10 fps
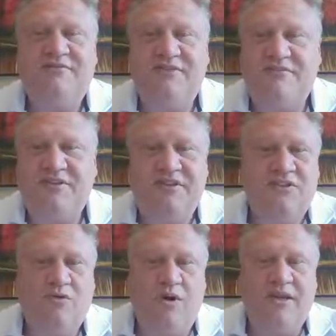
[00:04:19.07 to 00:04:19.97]

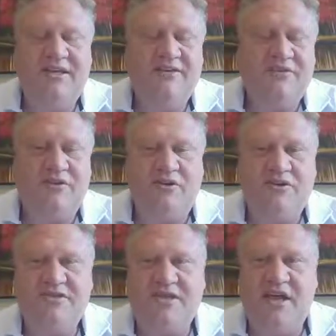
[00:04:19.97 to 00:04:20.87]
15, 20, even
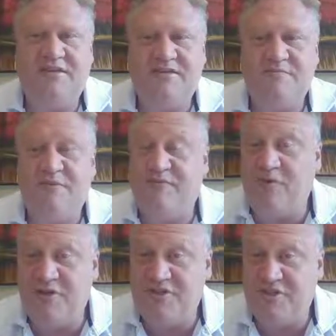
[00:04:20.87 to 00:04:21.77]
30 cents
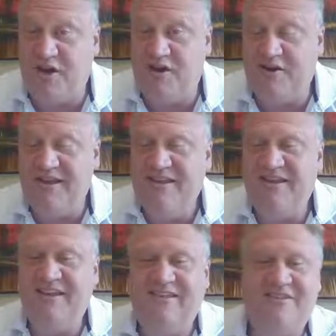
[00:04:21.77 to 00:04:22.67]
before you start,
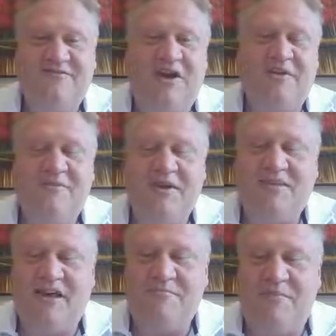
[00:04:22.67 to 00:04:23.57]
and then you've got to
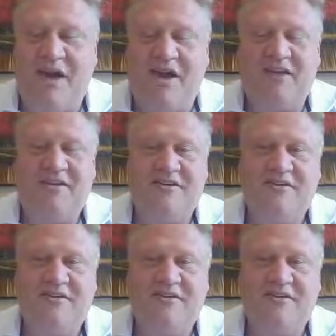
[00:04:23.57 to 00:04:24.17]
make that back.